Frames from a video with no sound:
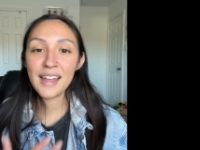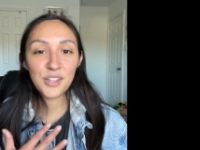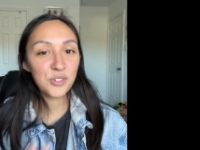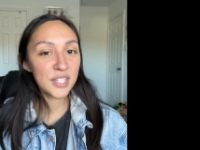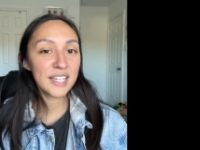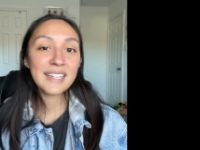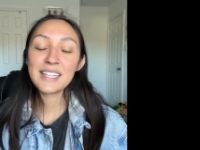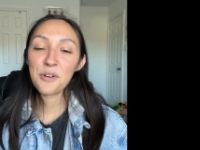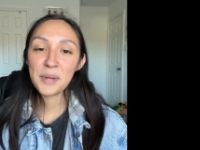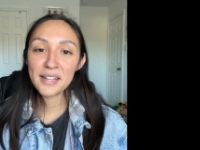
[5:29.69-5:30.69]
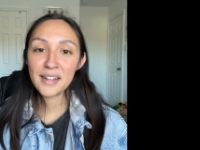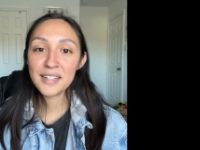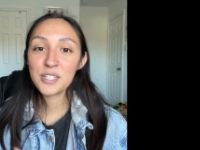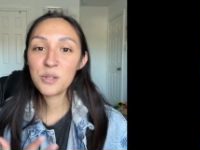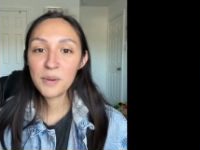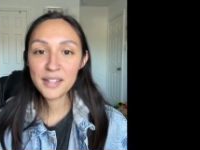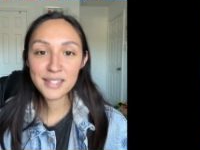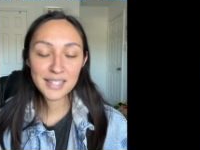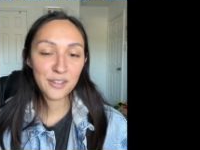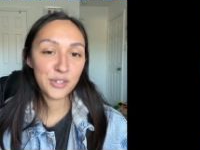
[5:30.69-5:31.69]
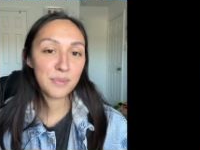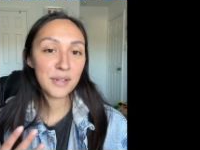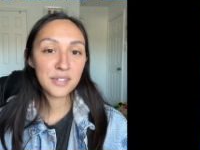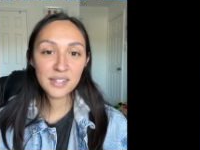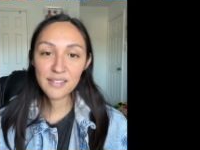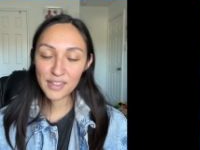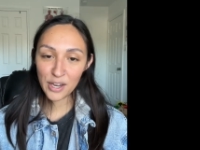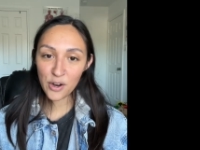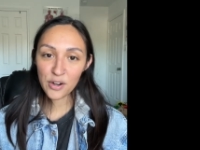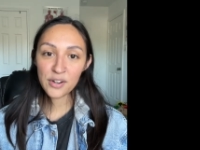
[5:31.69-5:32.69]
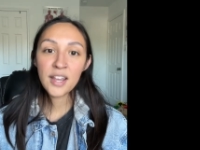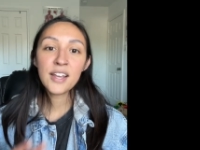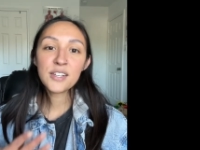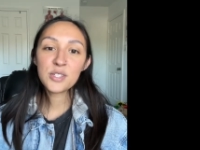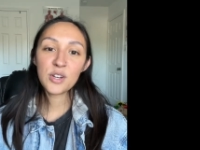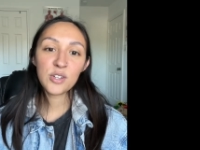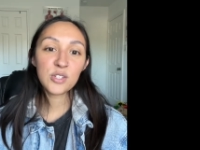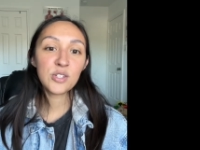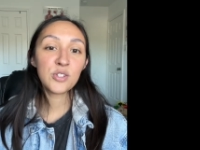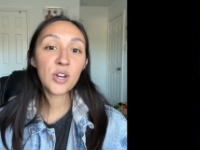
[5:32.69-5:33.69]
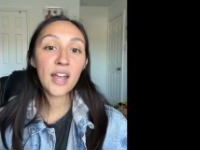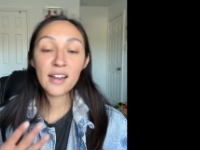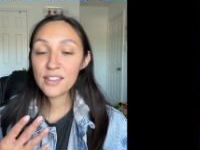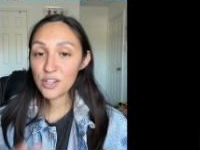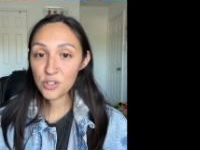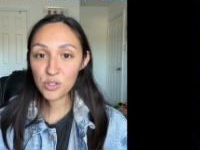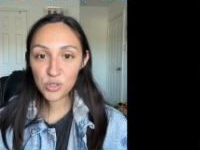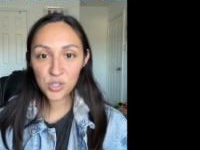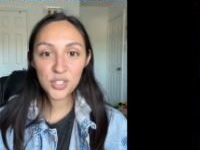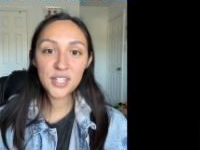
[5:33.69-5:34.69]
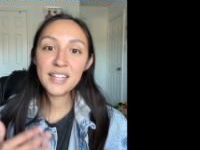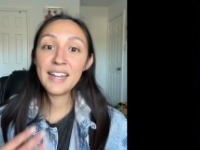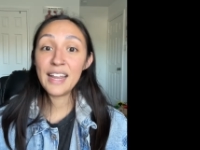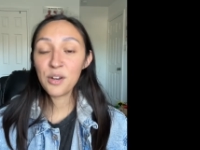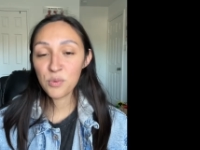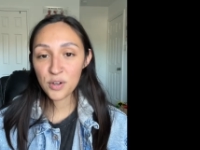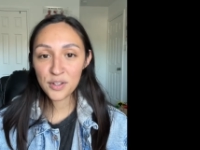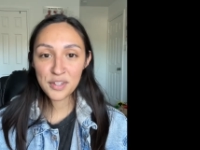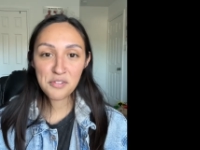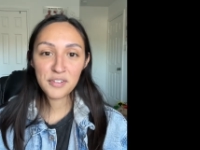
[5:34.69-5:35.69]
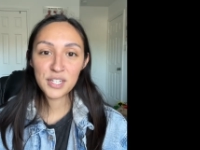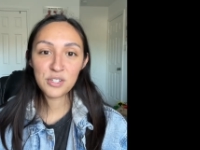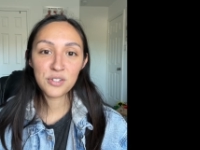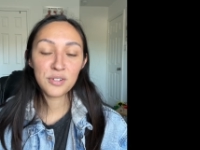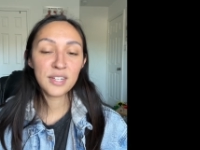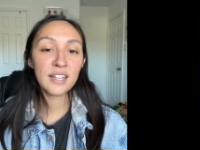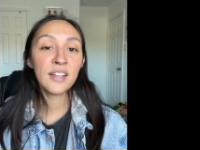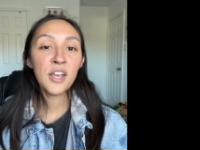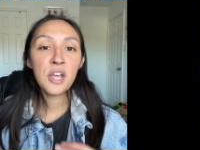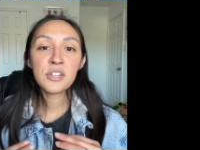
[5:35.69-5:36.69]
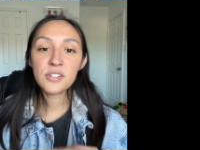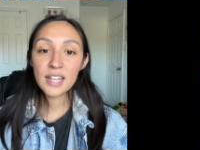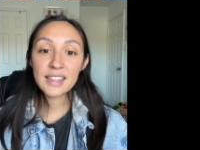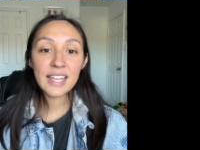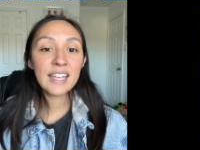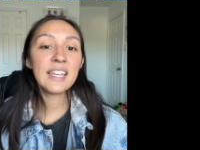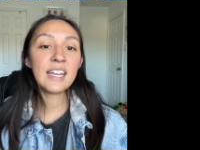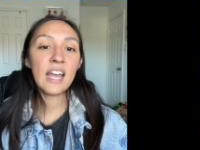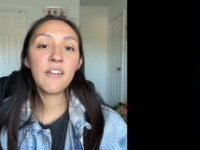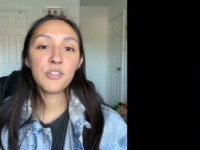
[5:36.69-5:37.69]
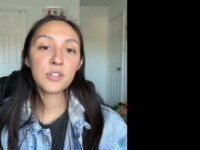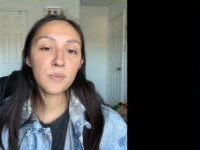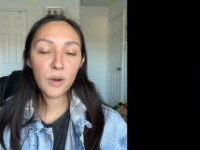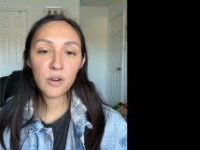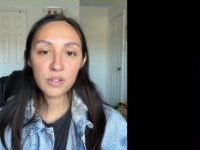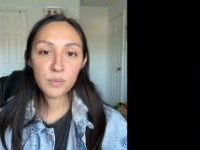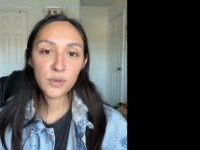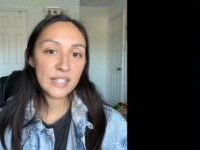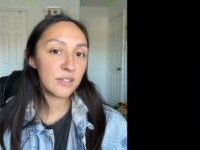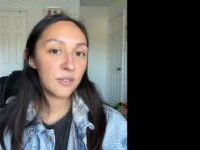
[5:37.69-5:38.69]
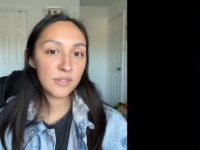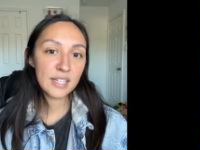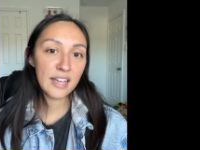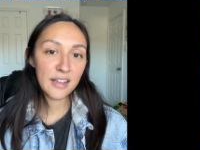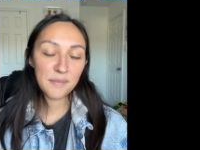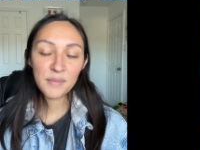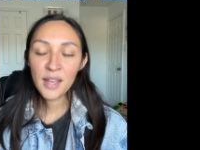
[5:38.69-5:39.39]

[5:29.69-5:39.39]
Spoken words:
I usually tell my clients to buy the scale, especially if they are starting to track their nutrition and work on their fitness journey so that they can have those progress points over time.